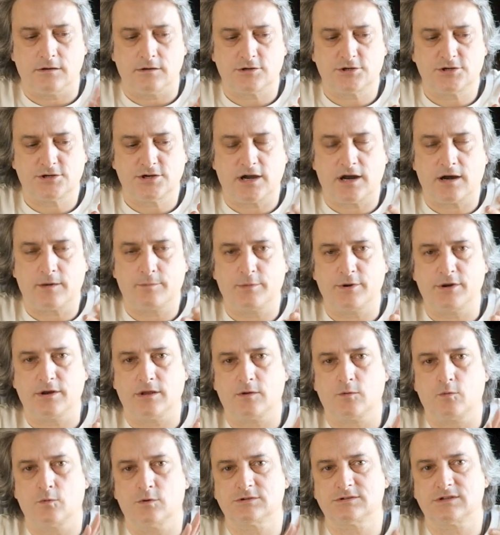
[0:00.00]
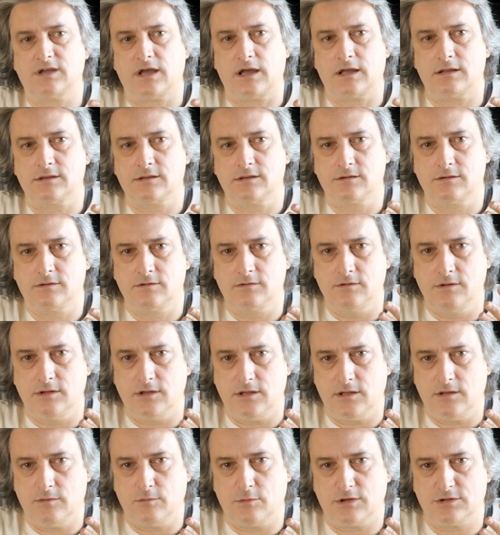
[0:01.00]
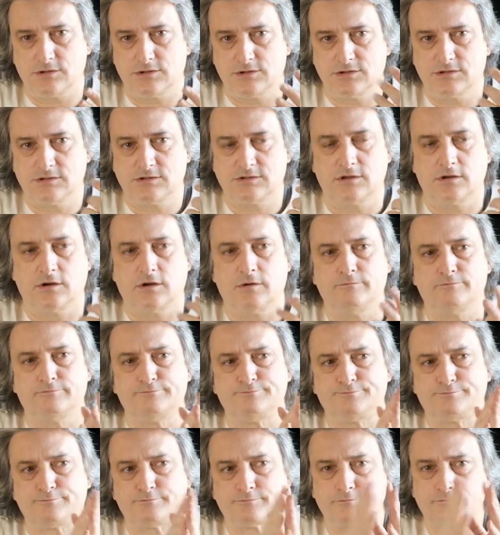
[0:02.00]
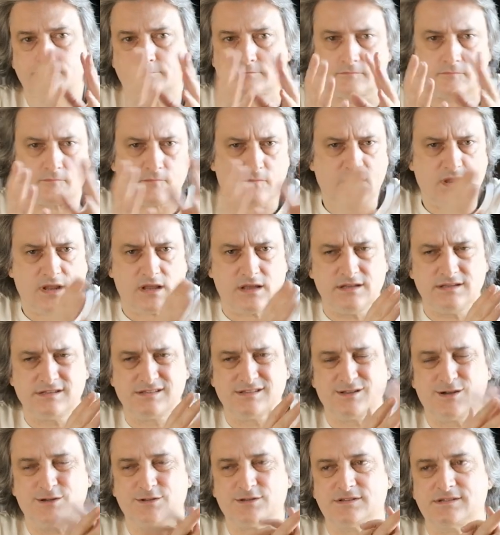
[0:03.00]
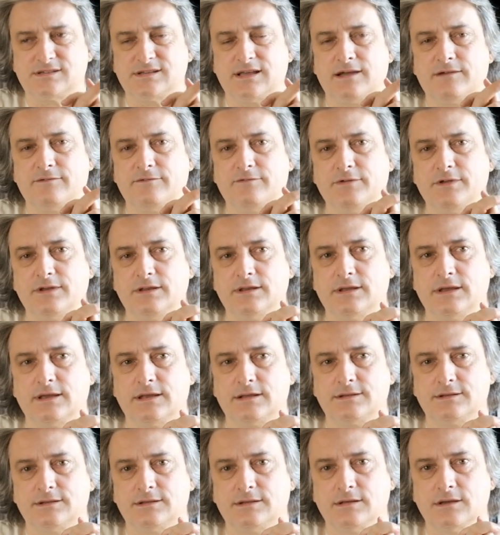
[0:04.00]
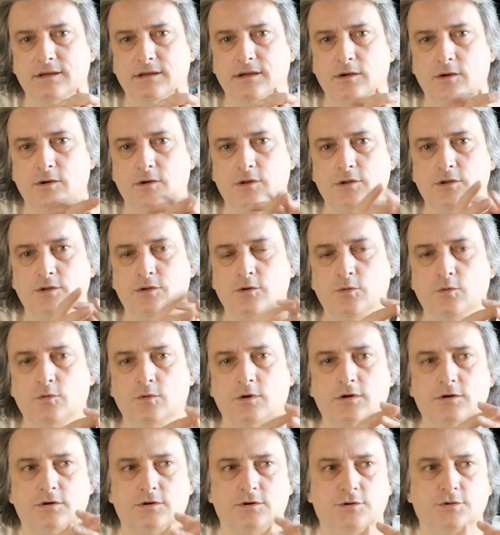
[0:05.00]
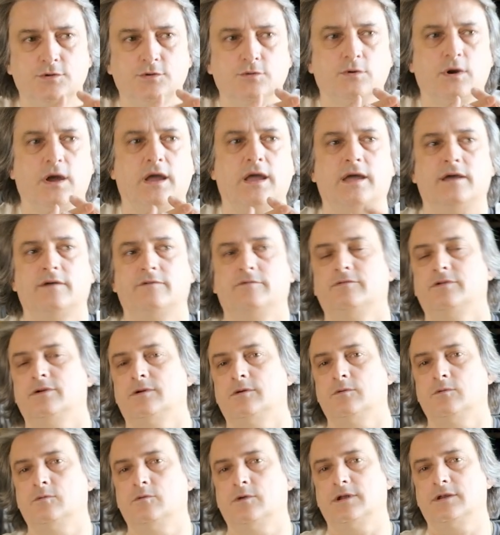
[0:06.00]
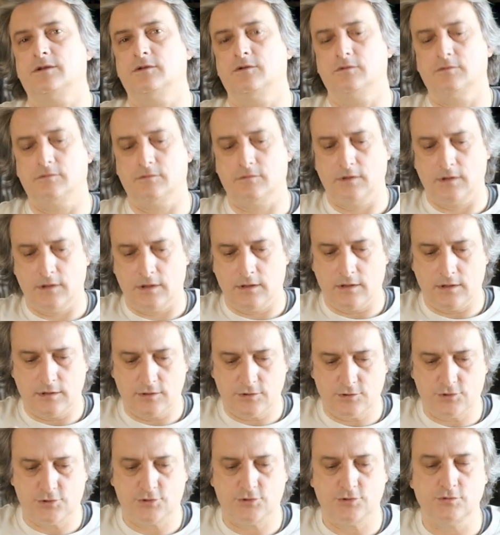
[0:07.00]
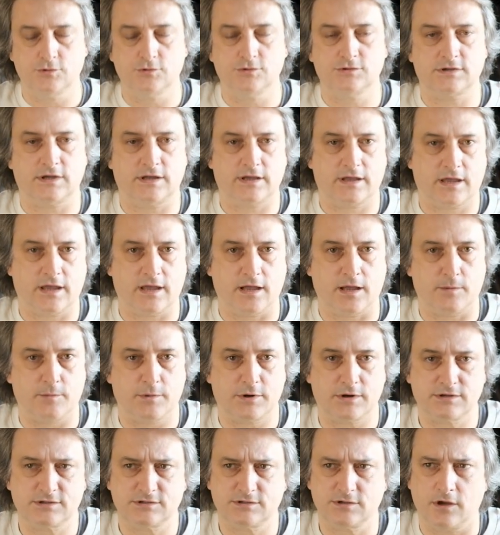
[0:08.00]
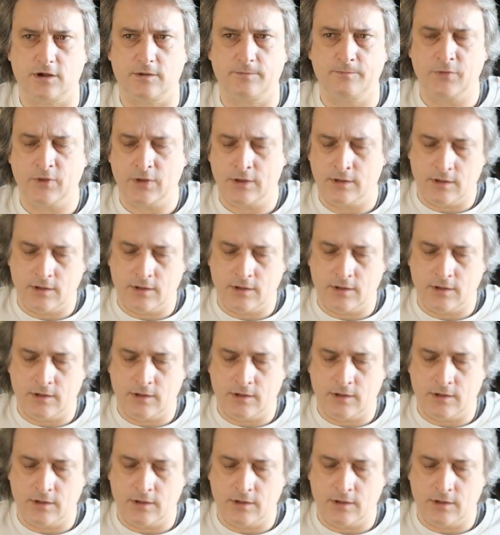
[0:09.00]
sharpening was added to the image. So it's not something that you want to have when you choose a camera. So